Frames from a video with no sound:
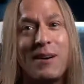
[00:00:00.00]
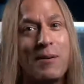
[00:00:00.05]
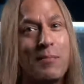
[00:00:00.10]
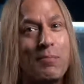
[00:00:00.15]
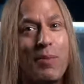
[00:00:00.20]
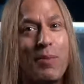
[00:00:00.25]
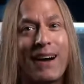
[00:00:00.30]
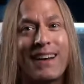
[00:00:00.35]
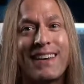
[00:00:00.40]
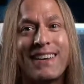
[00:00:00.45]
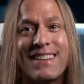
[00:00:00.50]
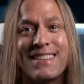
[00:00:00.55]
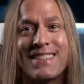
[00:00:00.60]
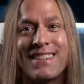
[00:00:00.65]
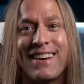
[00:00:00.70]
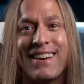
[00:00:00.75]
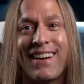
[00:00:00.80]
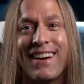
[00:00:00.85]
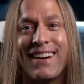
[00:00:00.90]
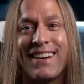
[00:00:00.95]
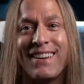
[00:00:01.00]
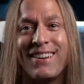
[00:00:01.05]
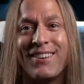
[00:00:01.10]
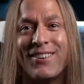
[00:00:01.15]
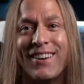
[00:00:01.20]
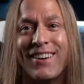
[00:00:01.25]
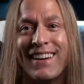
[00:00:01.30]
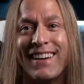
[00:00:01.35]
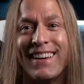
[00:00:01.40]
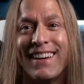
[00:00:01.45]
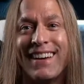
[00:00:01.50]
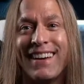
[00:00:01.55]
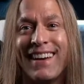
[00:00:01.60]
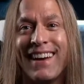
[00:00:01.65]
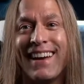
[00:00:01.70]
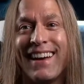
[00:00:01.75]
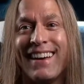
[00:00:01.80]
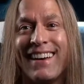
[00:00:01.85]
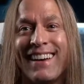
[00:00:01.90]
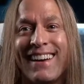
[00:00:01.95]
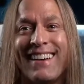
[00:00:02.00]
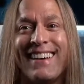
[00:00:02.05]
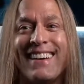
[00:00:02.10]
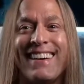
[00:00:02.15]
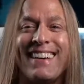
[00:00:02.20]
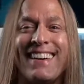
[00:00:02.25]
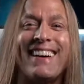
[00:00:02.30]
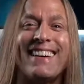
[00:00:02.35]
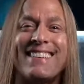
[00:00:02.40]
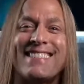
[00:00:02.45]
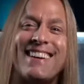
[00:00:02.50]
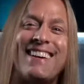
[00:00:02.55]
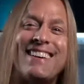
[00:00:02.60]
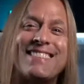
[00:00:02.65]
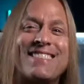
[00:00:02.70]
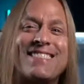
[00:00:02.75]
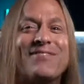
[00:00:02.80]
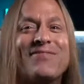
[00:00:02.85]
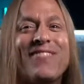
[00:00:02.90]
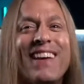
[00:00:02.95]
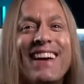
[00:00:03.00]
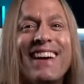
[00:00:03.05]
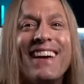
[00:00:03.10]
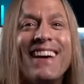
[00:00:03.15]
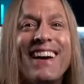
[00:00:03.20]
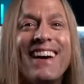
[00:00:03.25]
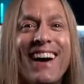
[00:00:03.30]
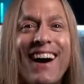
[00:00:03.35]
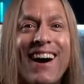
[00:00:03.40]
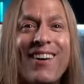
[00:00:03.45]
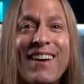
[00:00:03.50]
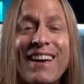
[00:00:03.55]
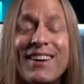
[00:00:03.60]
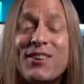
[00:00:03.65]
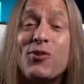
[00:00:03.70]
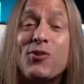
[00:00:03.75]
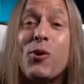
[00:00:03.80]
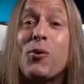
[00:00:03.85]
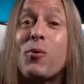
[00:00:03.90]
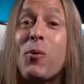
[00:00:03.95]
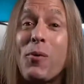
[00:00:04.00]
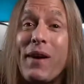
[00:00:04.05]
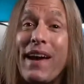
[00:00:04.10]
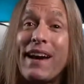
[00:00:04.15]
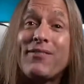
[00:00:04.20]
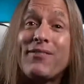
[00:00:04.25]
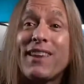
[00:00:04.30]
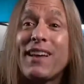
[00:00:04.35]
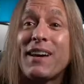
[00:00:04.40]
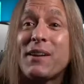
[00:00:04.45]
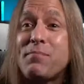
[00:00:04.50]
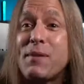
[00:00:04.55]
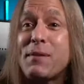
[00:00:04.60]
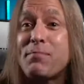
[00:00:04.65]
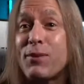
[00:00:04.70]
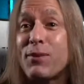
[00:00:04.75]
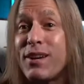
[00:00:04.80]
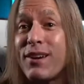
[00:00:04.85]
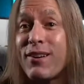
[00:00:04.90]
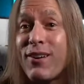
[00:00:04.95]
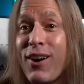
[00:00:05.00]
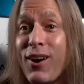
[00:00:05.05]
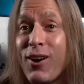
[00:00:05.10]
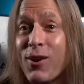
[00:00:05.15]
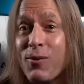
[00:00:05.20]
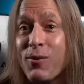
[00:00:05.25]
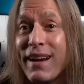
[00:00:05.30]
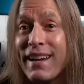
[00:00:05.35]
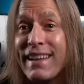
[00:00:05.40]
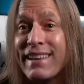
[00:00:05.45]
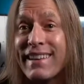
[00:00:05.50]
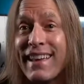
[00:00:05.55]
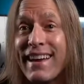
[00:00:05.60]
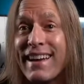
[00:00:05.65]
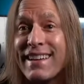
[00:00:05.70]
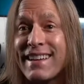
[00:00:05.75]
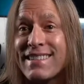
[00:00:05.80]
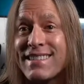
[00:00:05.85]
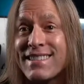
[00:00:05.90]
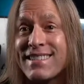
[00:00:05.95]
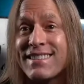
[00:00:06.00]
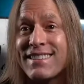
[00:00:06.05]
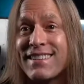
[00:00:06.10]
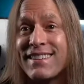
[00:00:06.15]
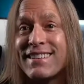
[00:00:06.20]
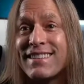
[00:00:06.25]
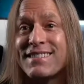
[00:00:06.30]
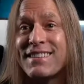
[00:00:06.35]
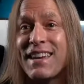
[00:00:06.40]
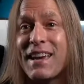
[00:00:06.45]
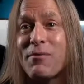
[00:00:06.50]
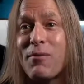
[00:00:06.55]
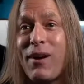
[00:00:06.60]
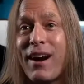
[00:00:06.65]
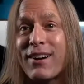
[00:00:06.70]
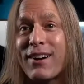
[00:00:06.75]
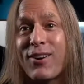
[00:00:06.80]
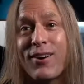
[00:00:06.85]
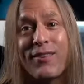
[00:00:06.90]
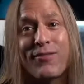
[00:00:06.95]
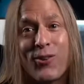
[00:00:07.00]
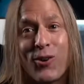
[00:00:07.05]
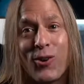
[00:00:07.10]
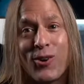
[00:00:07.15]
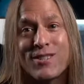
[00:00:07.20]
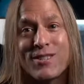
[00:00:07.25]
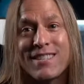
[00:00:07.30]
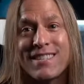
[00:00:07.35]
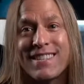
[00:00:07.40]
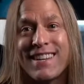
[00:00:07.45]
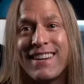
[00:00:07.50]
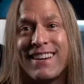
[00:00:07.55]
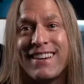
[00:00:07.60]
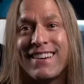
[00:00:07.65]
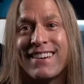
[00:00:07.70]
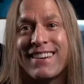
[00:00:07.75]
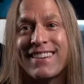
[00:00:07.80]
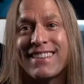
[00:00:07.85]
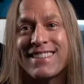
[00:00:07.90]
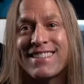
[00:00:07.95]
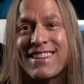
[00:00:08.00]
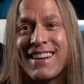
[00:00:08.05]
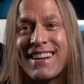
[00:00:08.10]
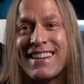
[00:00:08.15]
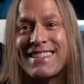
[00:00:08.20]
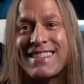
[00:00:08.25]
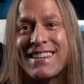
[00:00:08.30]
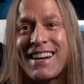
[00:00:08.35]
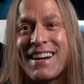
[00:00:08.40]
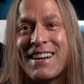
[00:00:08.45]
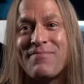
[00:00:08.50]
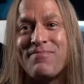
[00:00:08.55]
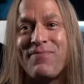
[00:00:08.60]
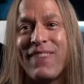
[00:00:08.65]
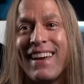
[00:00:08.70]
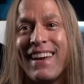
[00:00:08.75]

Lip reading: Bucket is here. How you doing? That's awesome. All right, cool. Well, we have a lot of people here already. Lance, Daywalker, of course, is here. Stine time.